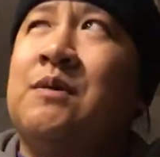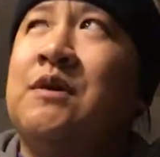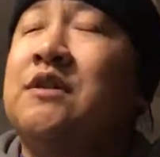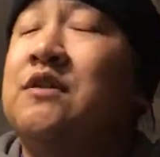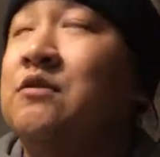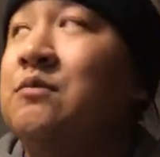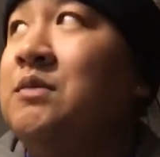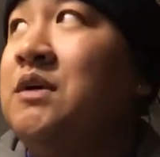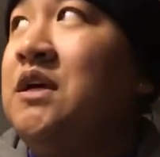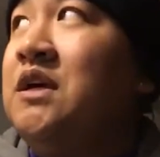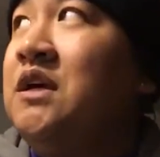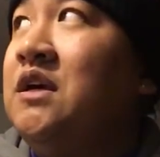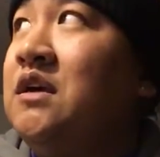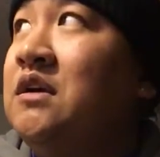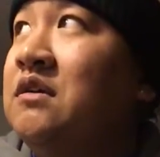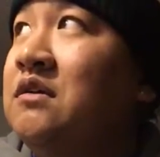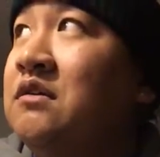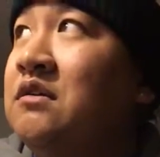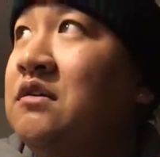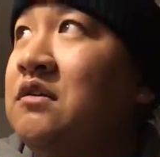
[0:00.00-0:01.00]
month, it'll
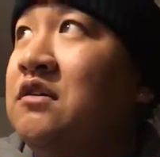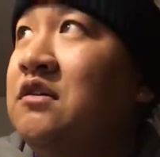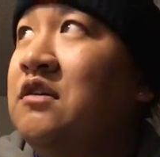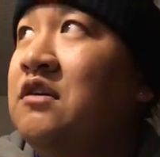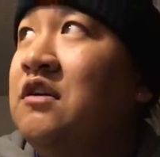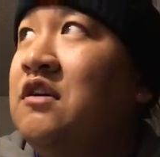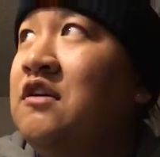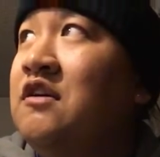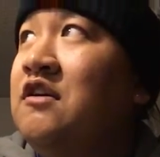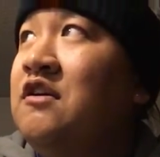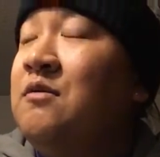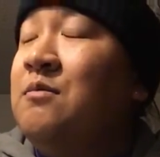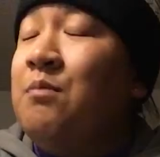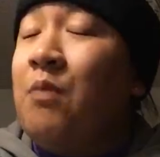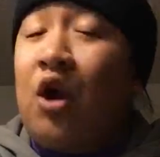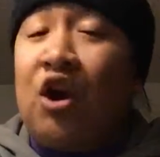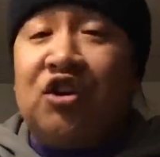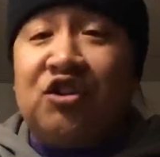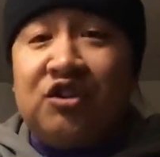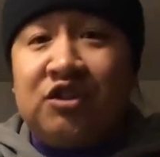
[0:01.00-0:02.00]
be
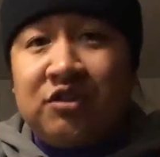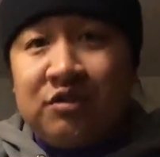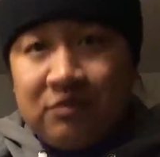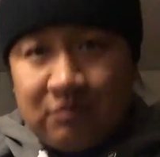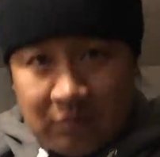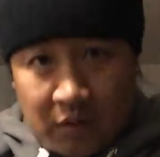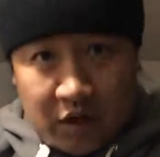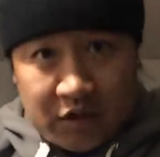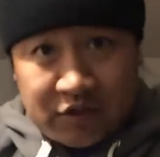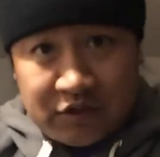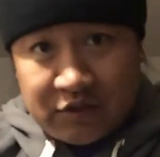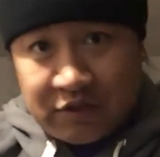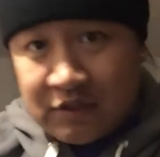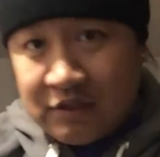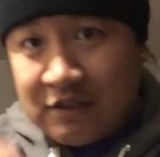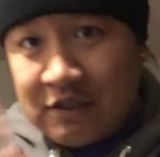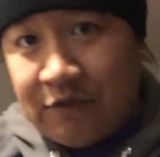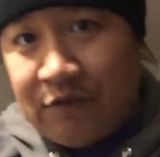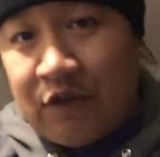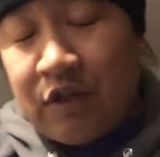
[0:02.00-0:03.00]
March, because
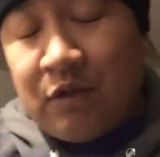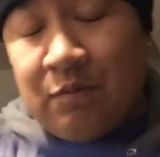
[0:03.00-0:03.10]
it's every